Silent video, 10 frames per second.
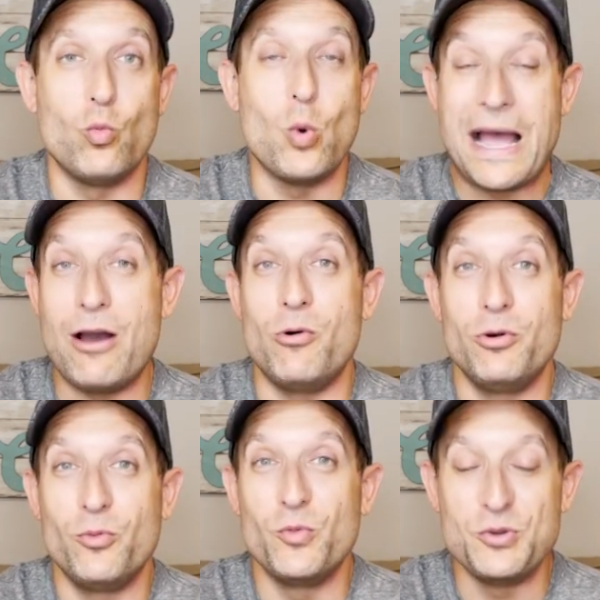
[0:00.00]
wow,
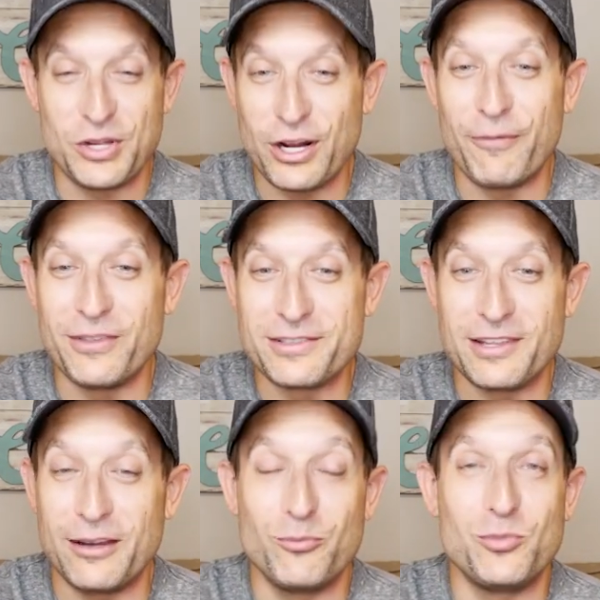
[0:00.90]
when you get off this
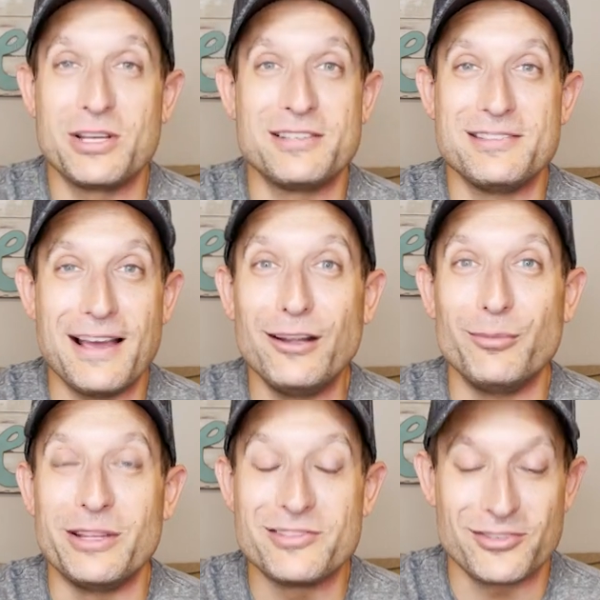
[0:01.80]
thing, because these
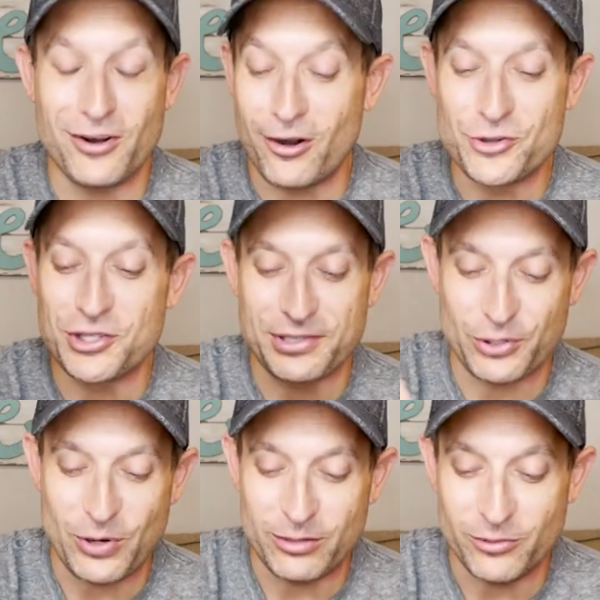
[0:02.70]
elements are just
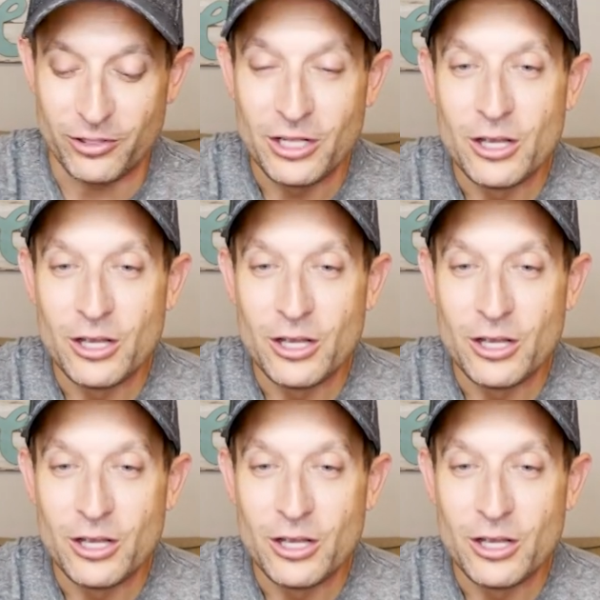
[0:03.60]
incredible.